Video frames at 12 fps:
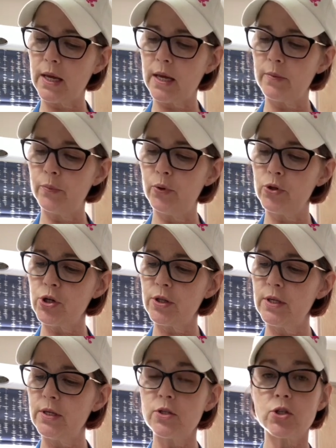and push
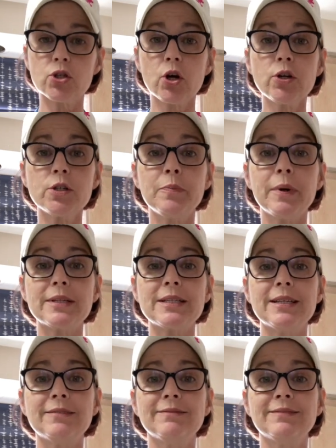the start
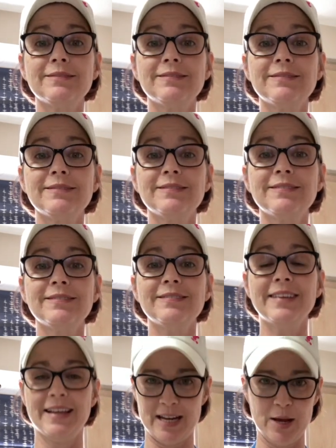button.
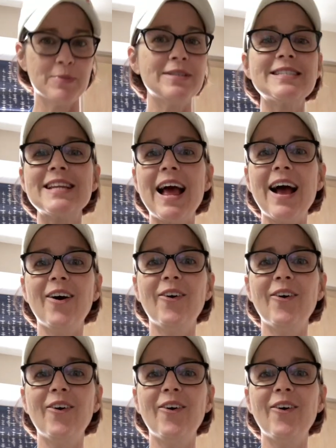That happens now.